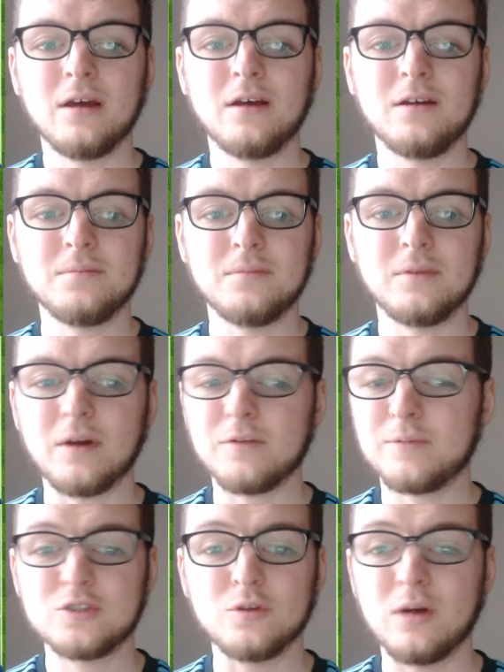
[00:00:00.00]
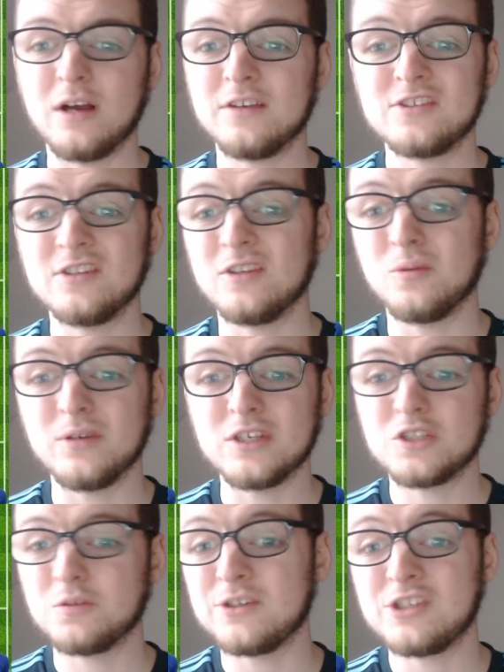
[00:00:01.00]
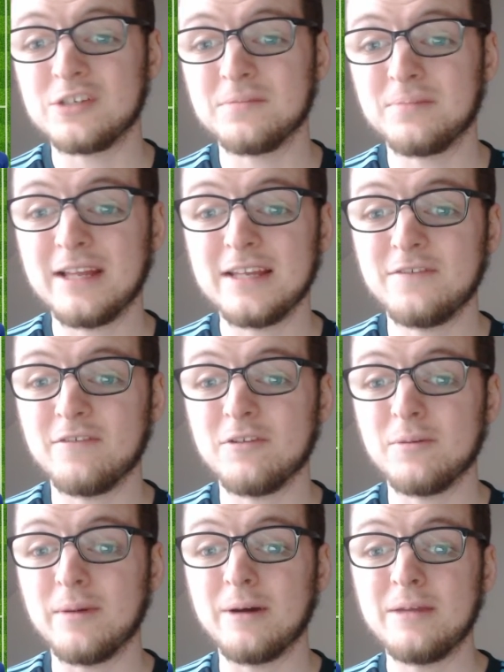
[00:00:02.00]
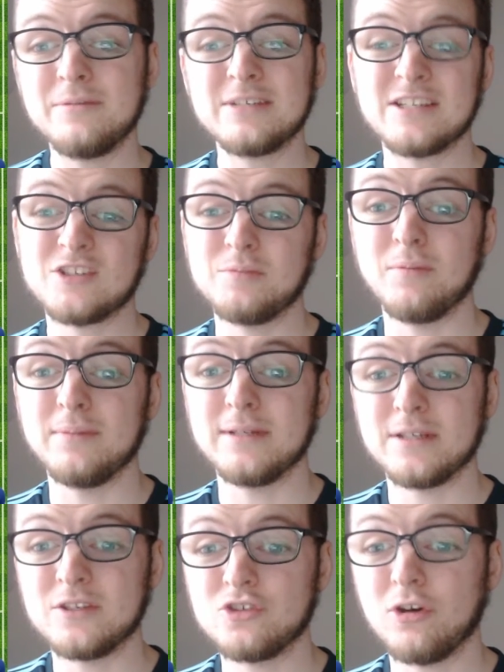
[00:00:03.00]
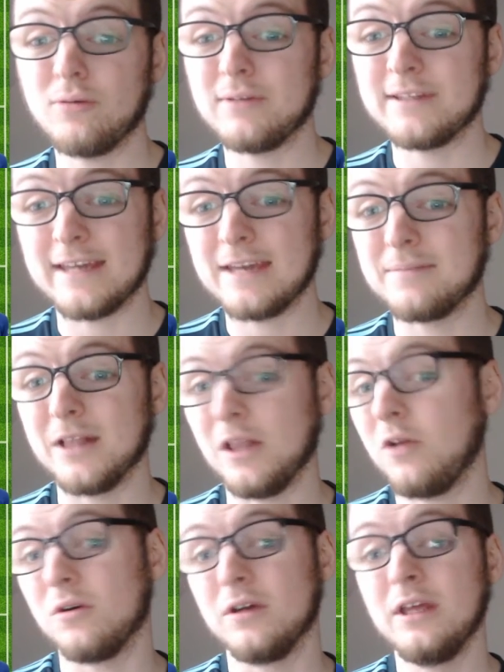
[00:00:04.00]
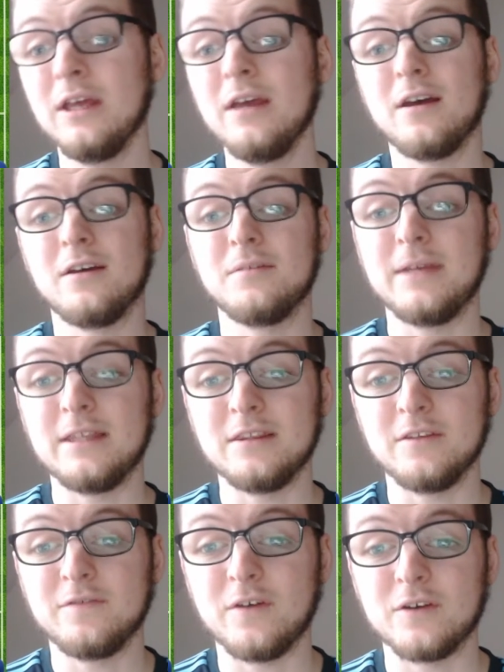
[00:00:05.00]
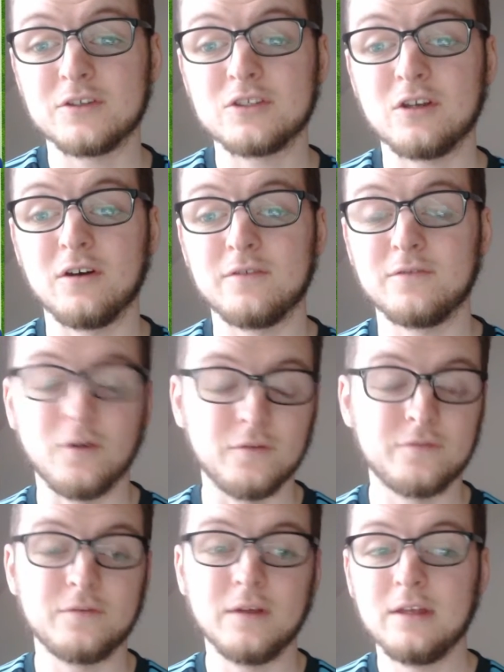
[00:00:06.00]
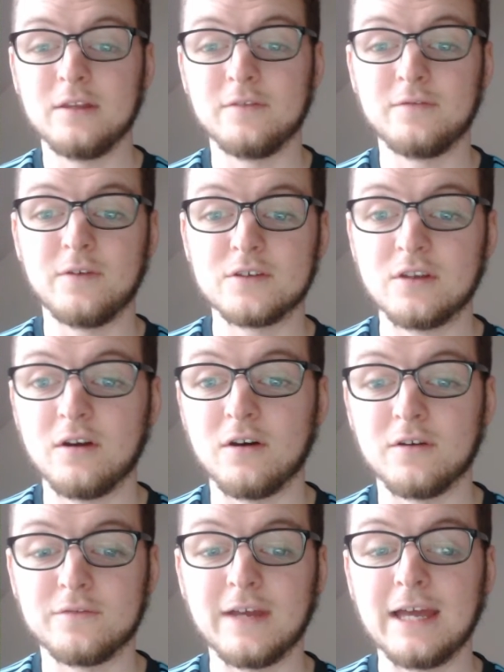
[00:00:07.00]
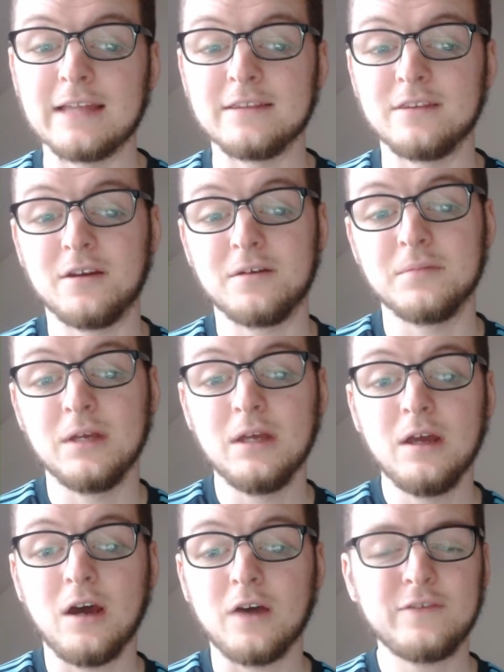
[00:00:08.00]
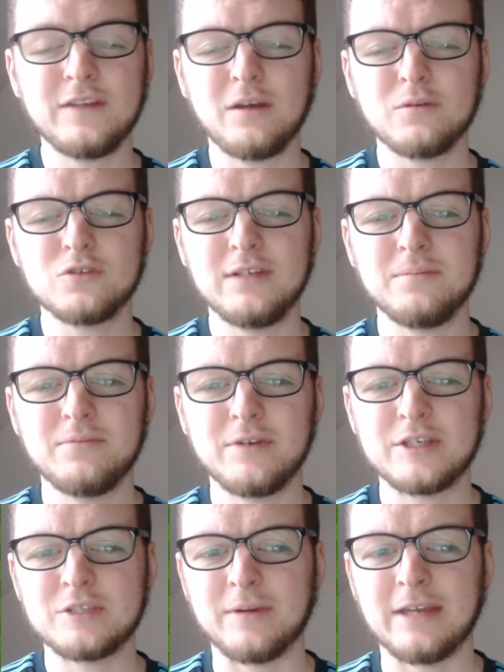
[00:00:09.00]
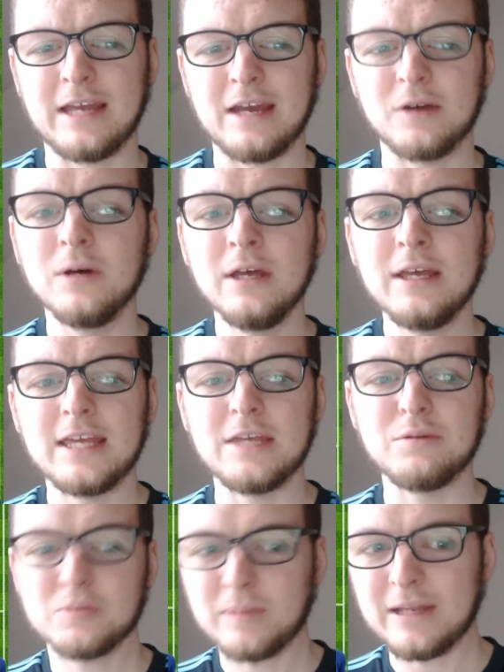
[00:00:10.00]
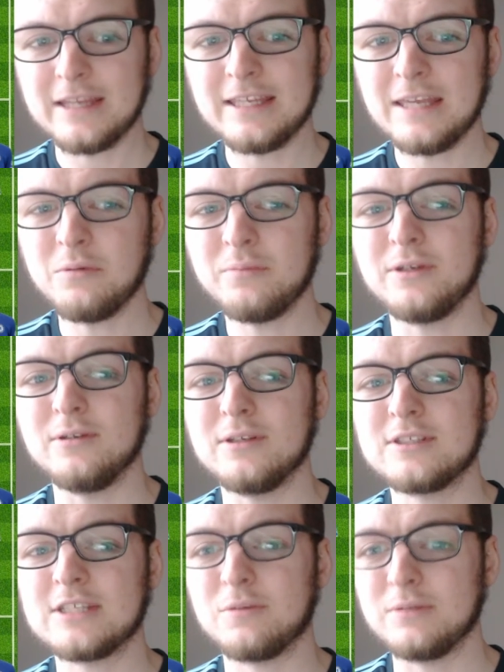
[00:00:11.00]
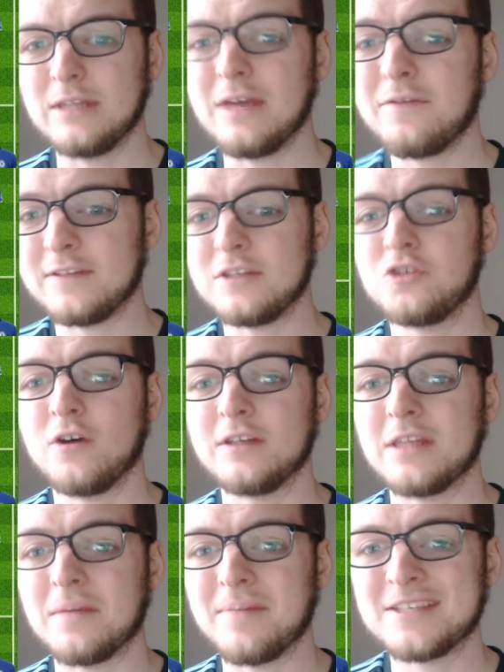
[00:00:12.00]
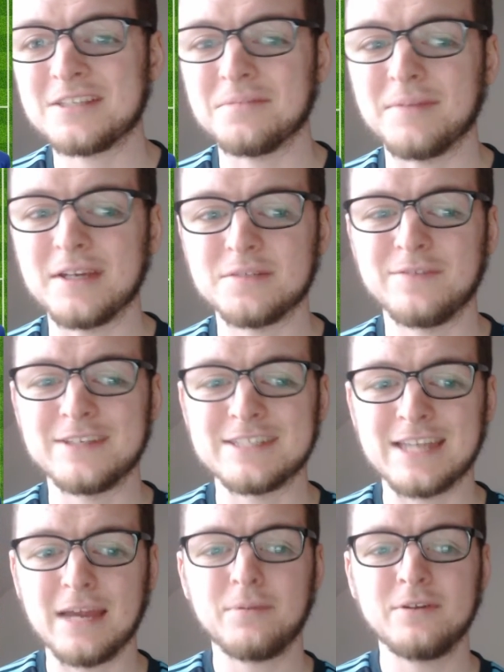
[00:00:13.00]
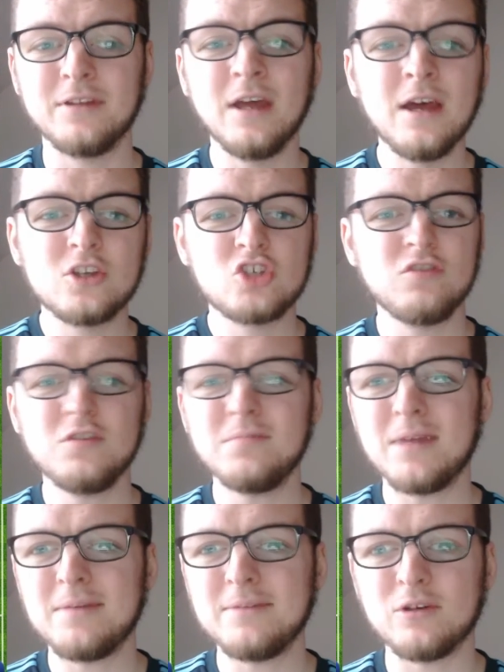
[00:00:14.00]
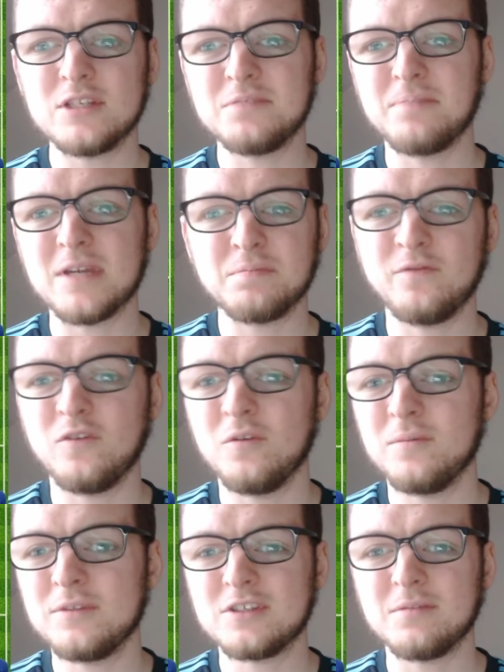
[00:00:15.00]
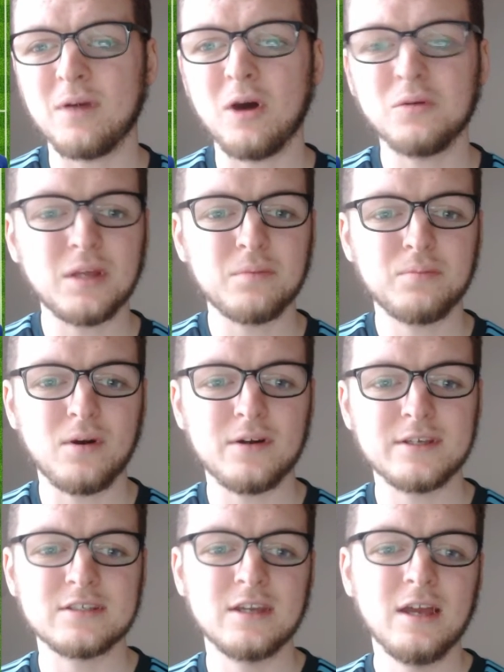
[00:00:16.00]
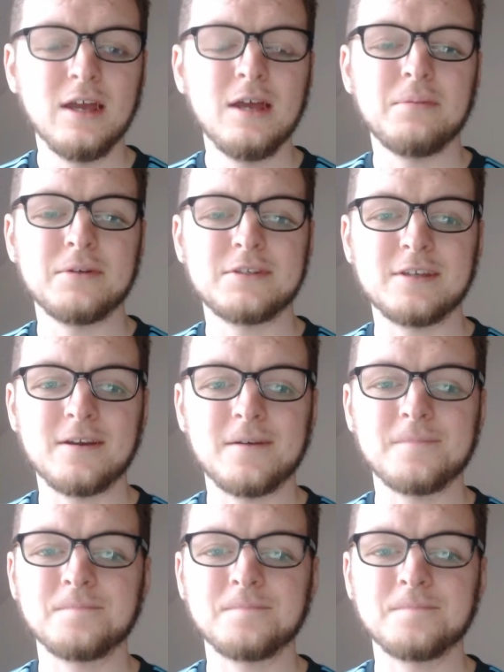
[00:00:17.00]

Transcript: We saw Hudson-Odoi switching play very well. He was actually probably controlling the game a lot in the first half of the first half, and I think I was really impressed by how he was playing. Him and Pulisic were definitely trying their best to make some things happen. Giroud maybe not his best performance and hold up wise, but